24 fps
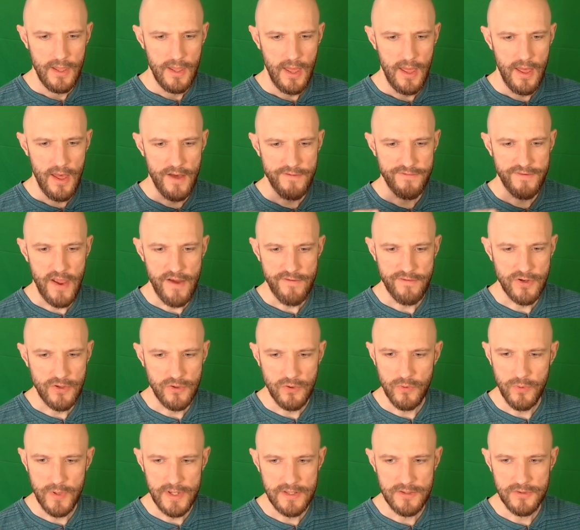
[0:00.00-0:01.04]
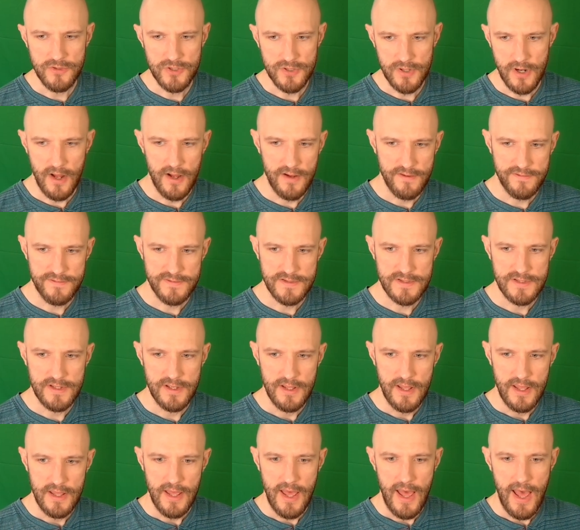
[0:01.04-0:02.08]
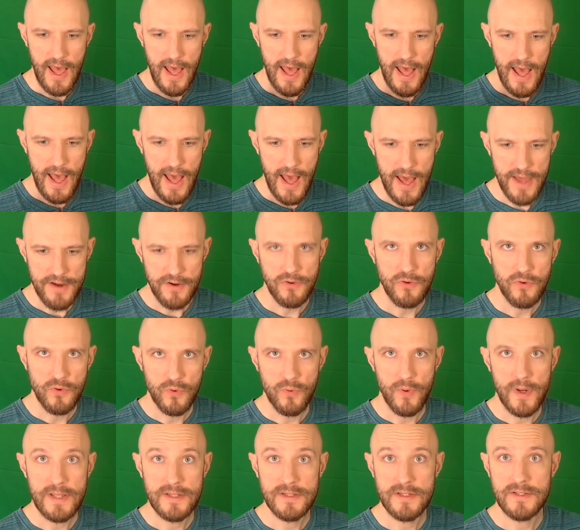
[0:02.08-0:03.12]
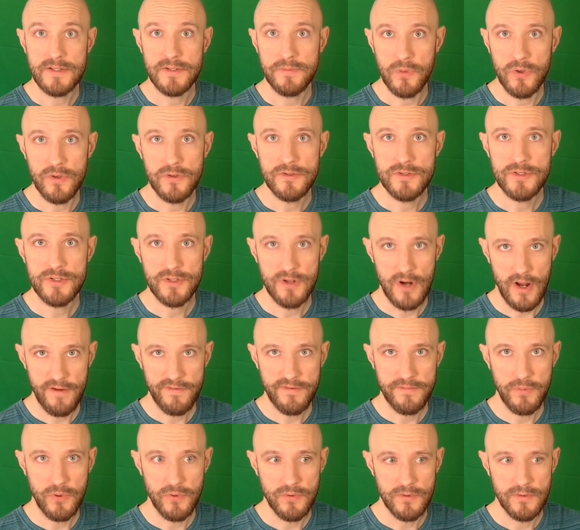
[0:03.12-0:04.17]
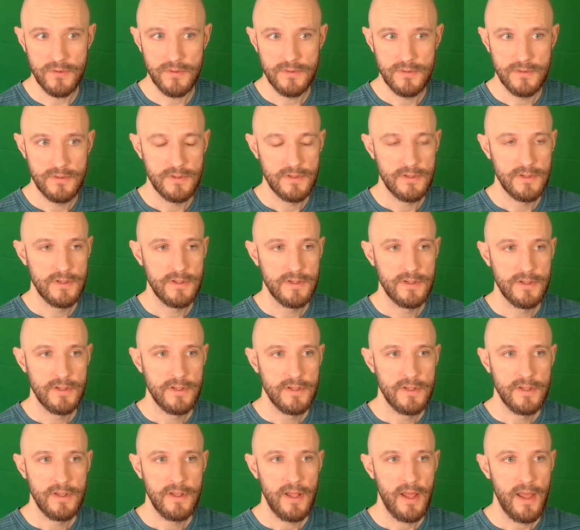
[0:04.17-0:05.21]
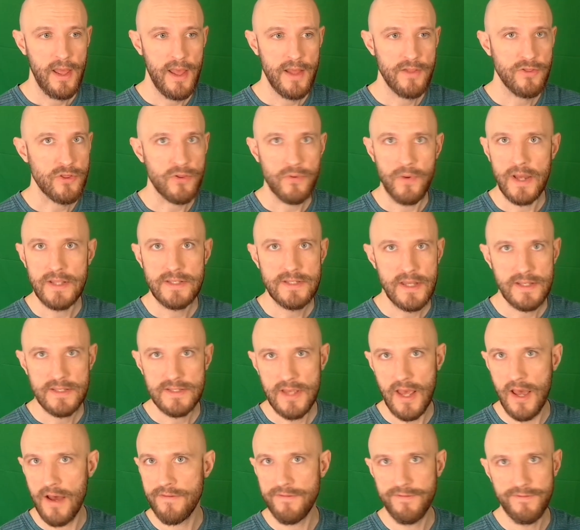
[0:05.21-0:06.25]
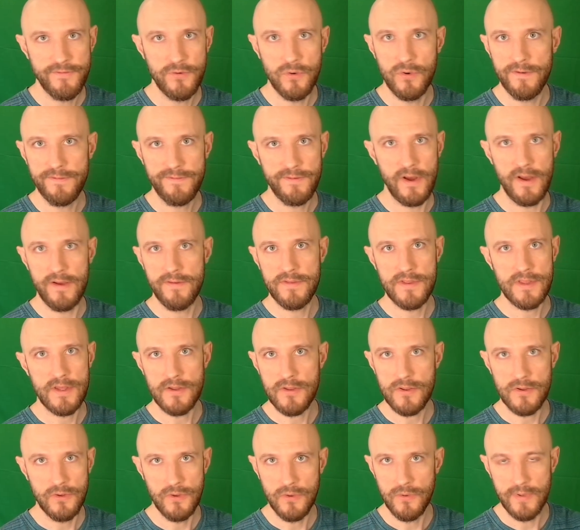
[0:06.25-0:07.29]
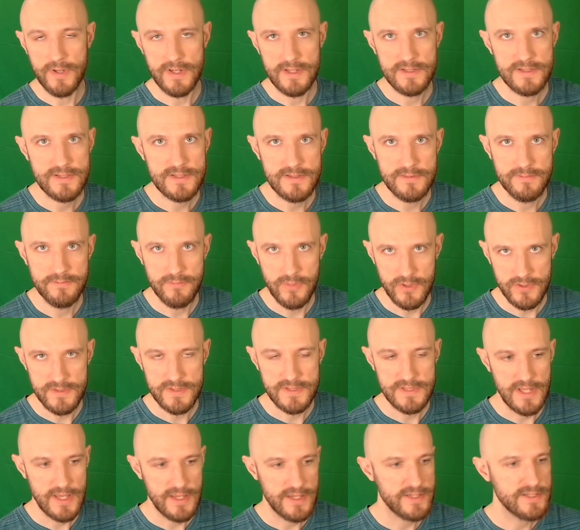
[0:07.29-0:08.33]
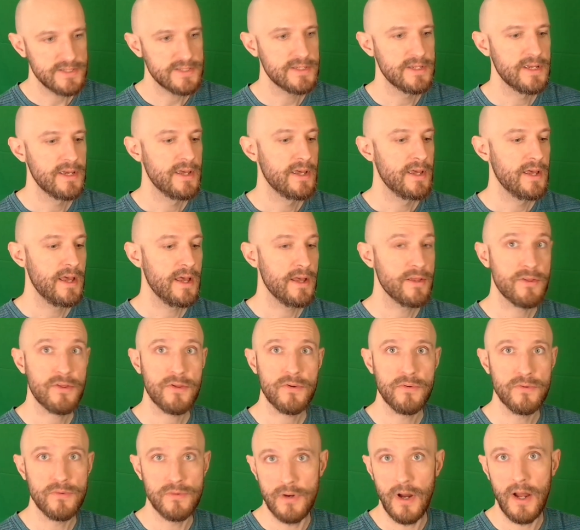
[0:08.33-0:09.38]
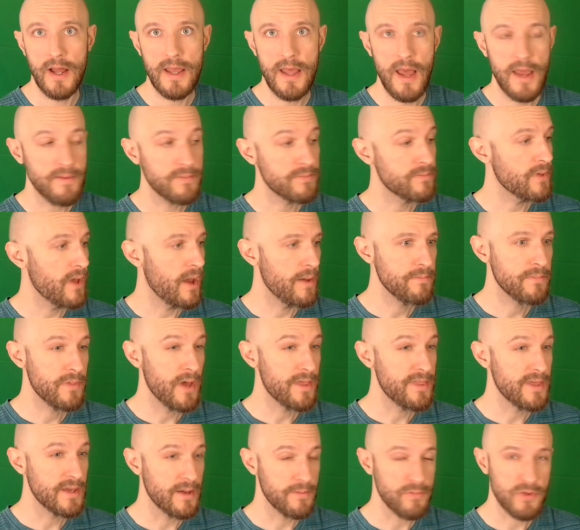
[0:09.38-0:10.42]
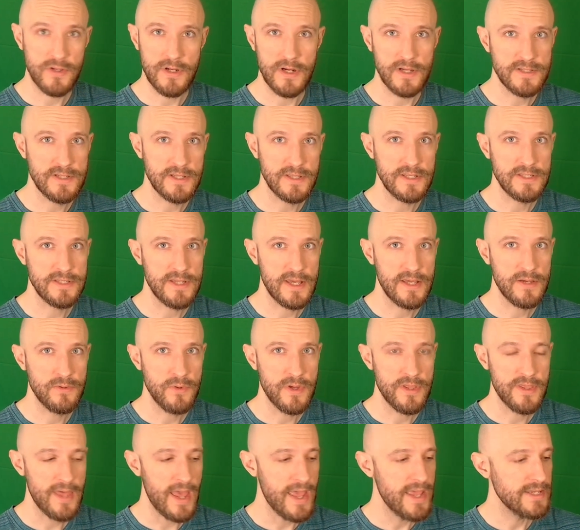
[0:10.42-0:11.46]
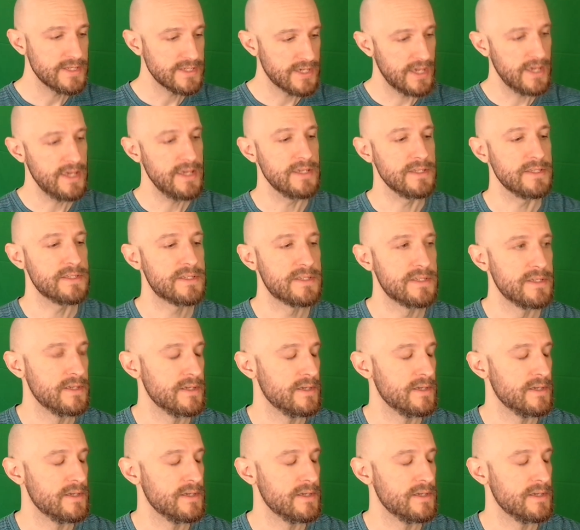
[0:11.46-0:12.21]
for every hallway you draft, add a hallway to tomorrow's draft pool. And so I tend to have 4, 5, 6 hallways most days. And so I think I'm starting the day with 8 keys.